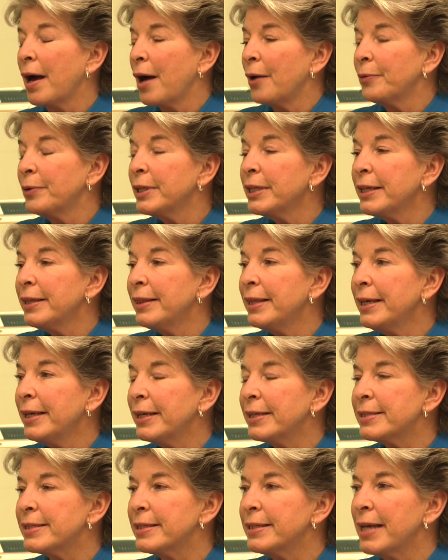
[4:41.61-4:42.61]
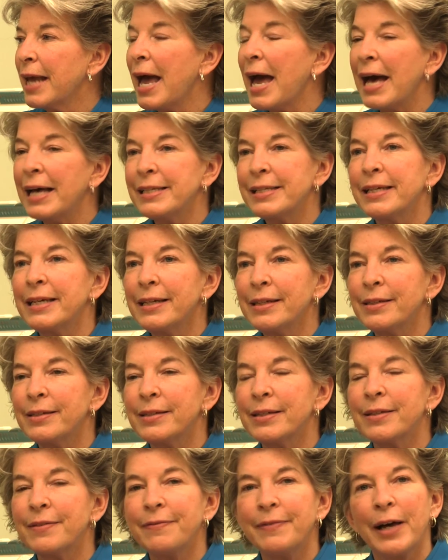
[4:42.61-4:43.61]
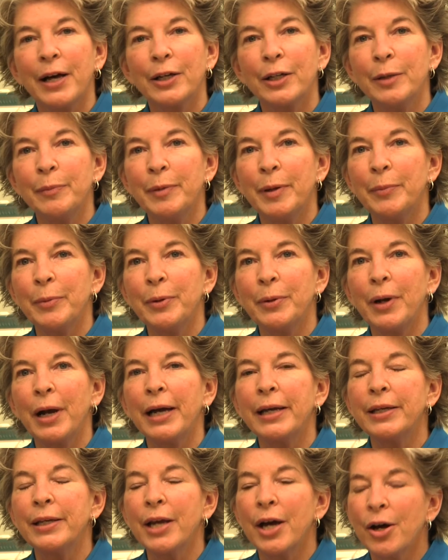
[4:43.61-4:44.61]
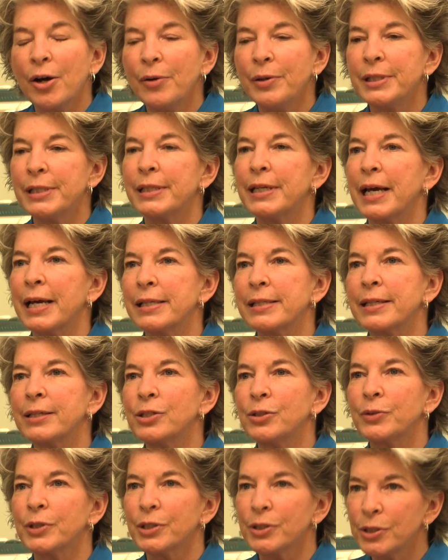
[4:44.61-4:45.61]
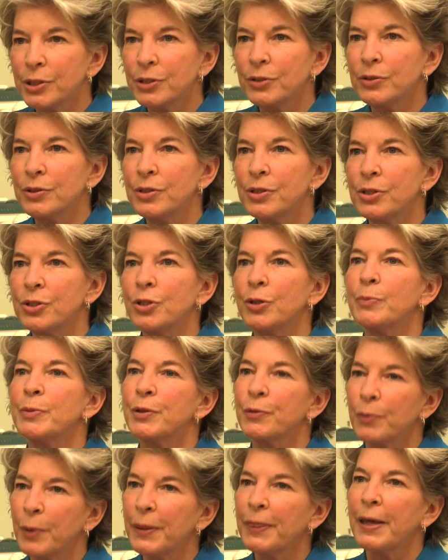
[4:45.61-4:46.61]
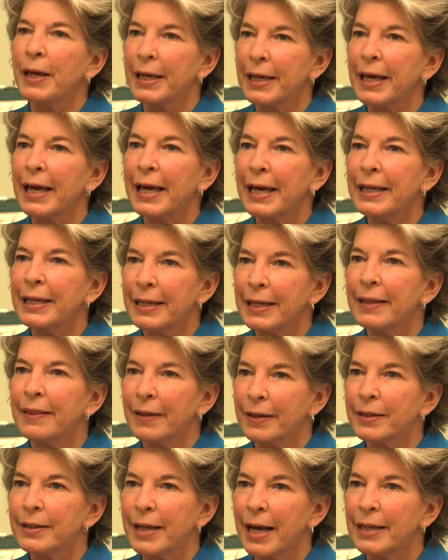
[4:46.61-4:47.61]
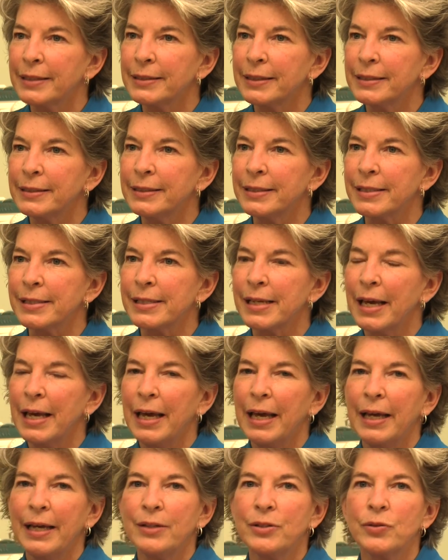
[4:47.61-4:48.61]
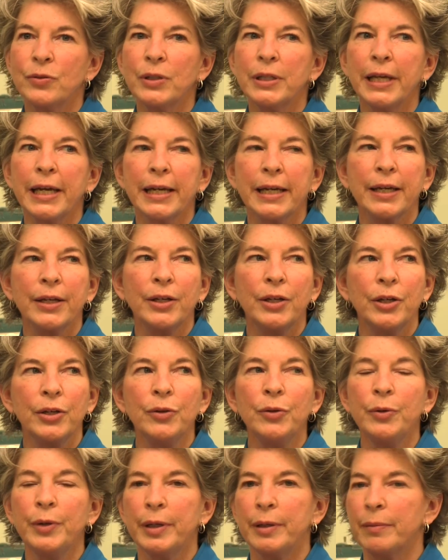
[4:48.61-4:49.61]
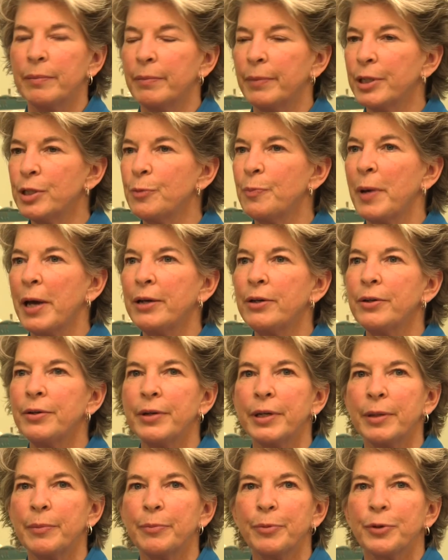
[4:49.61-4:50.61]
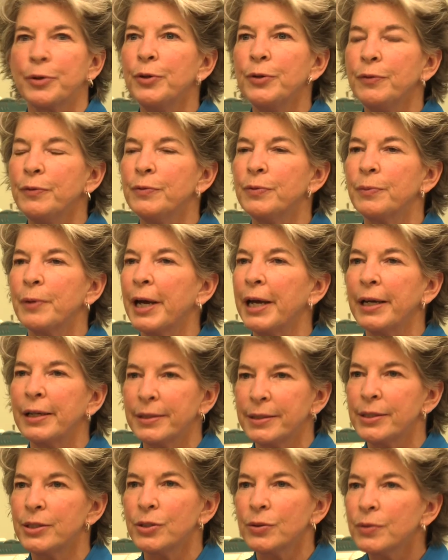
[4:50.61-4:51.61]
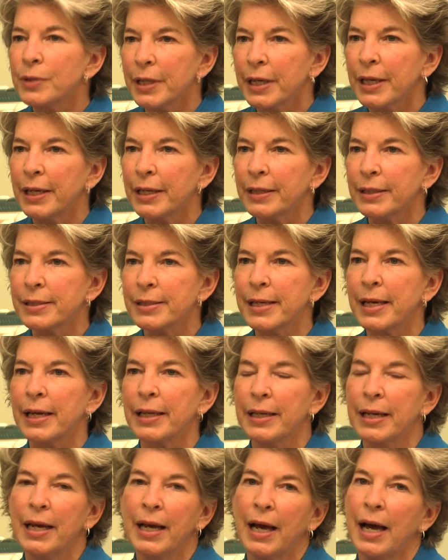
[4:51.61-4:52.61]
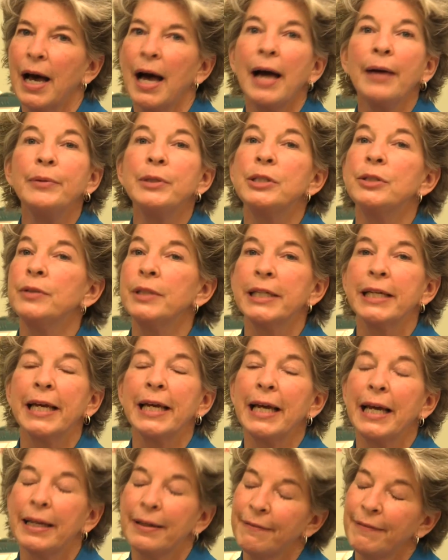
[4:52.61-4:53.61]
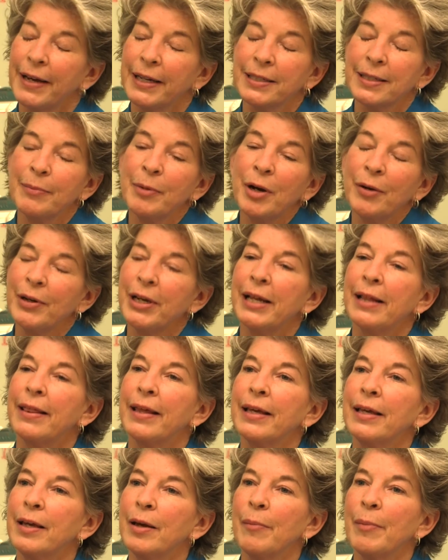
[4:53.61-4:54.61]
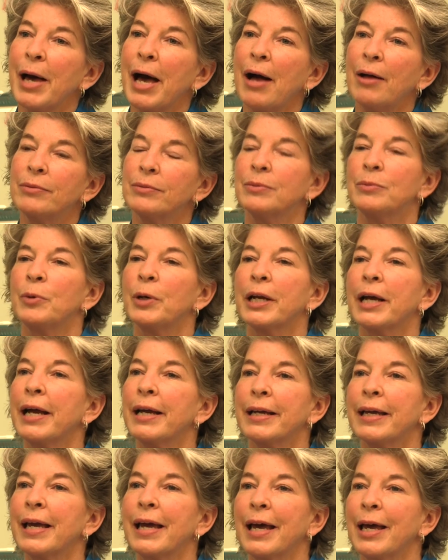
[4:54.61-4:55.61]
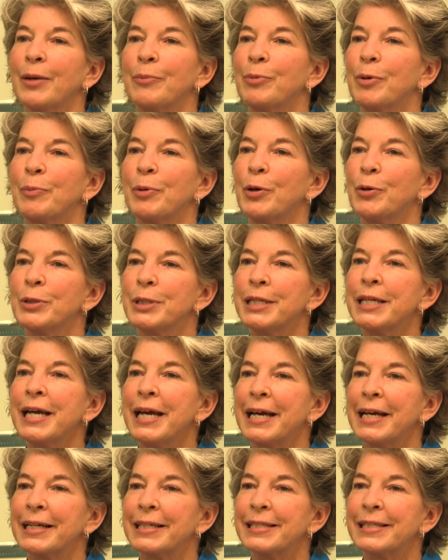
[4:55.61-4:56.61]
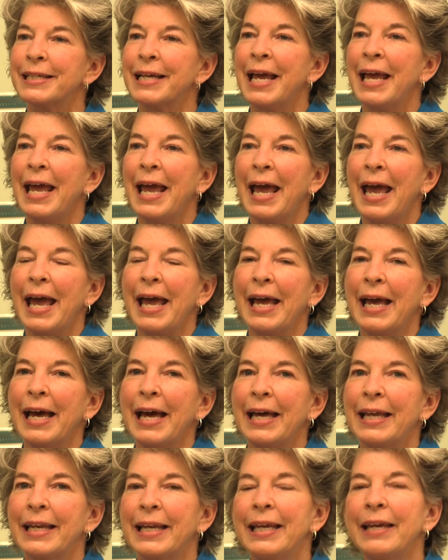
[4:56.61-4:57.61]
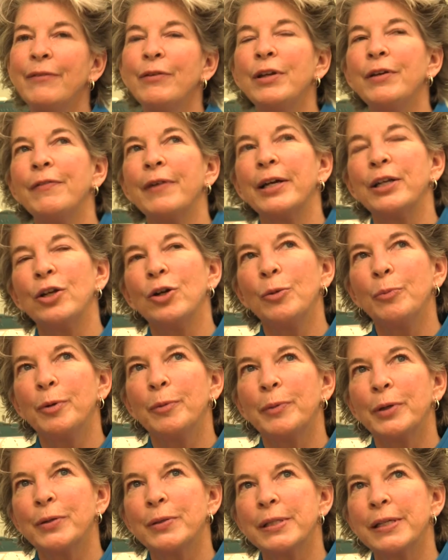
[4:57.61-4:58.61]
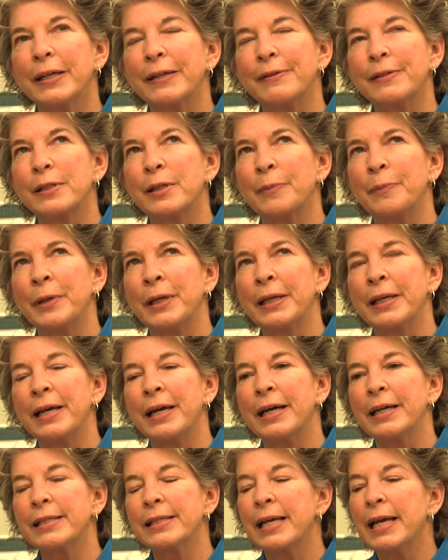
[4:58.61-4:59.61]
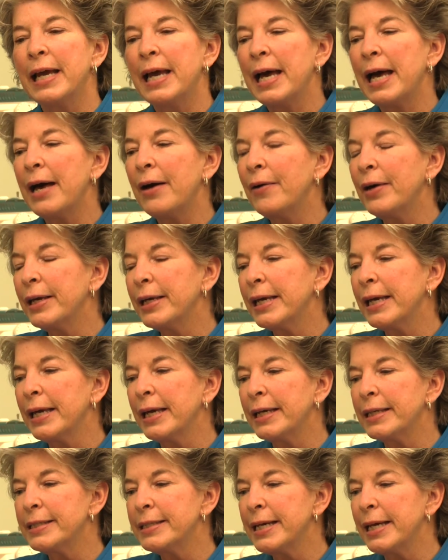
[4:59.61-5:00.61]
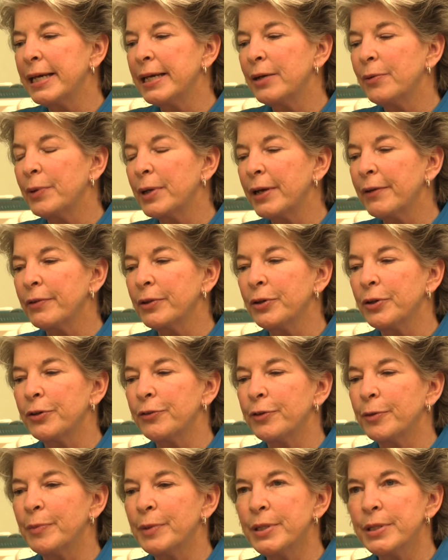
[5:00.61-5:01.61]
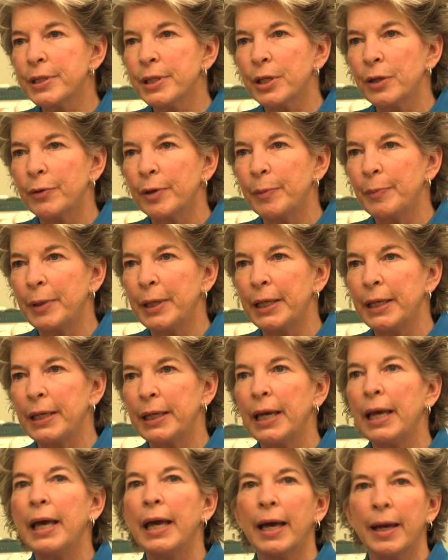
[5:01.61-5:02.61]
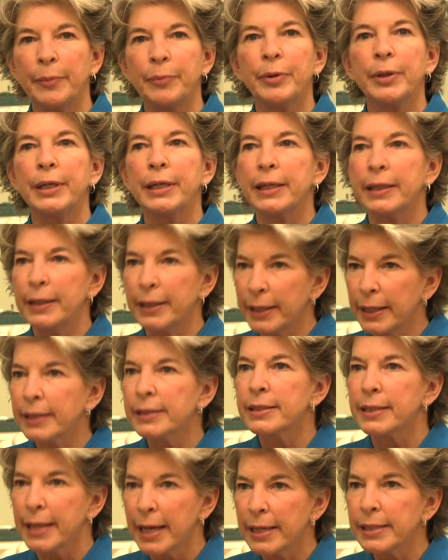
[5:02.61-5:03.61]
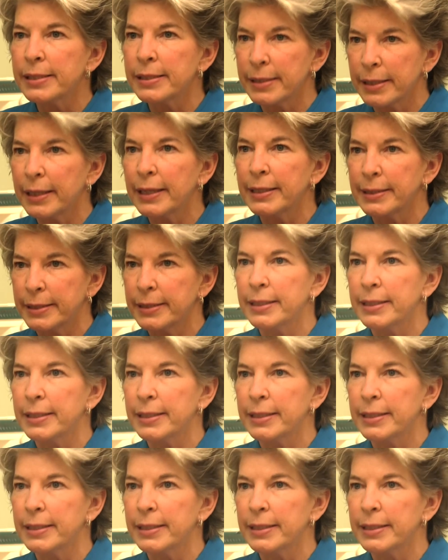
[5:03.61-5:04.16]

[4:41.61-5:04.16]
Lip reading: I really think it's an asset to the faculty member. I know it's an asset to our students in terms of what they get in the classes. It's sort of like a new and much better and improved way to do things. And I would do it again. In fact, I'm already thinking about what I can propose next. And even if I don't propose something next, how I can take what I've learned from this QEP and put it in the next class that I